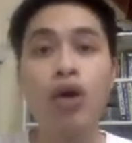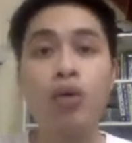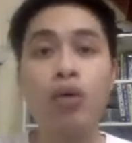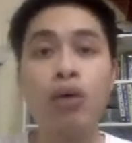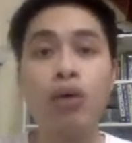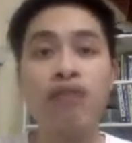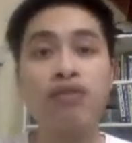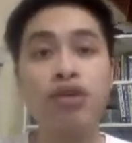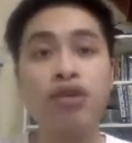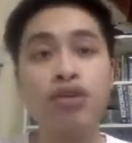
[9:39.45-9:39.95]

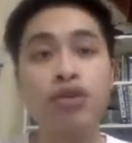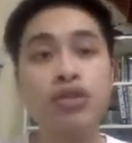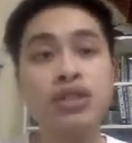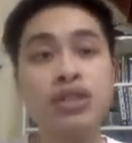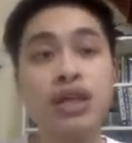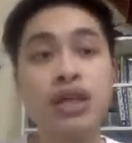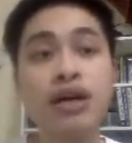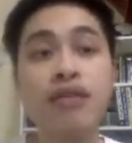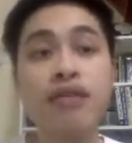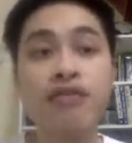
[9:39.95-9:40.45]
we have to
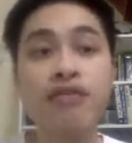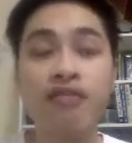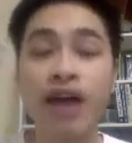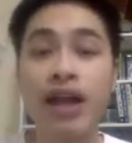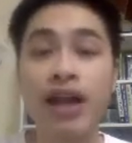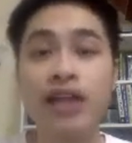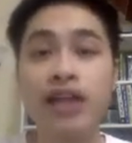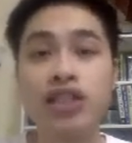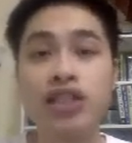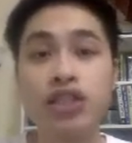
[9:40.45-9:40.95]
use the
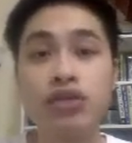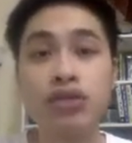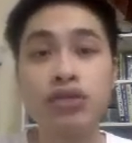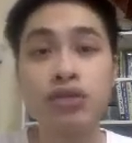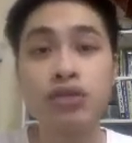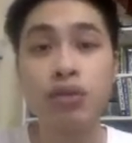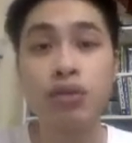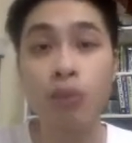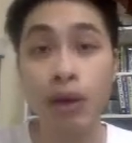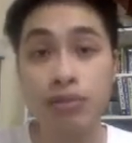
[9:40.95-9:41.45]
financial
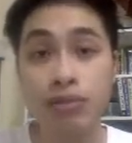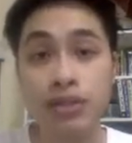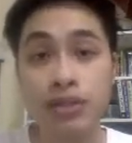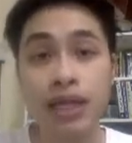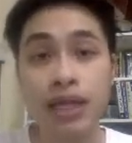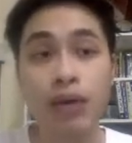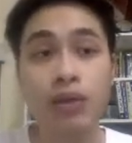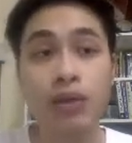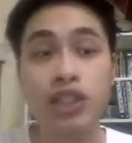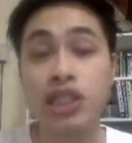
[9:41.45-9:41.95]

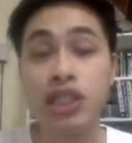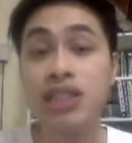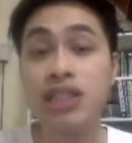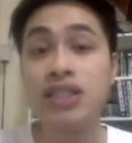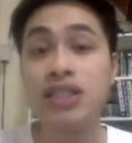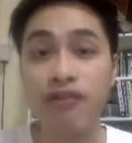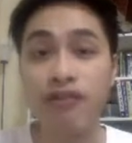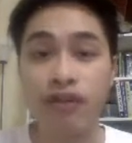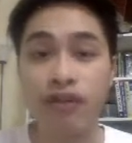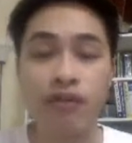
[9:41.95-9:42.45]
website, which
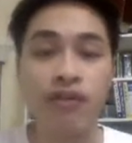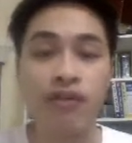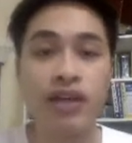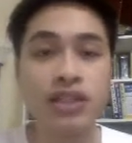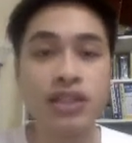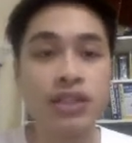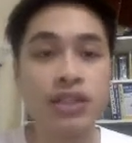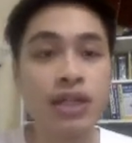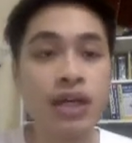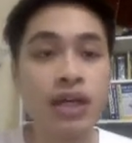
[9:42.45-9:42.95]
is
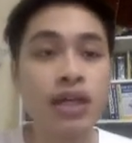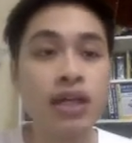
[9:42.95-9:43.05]
Finviz.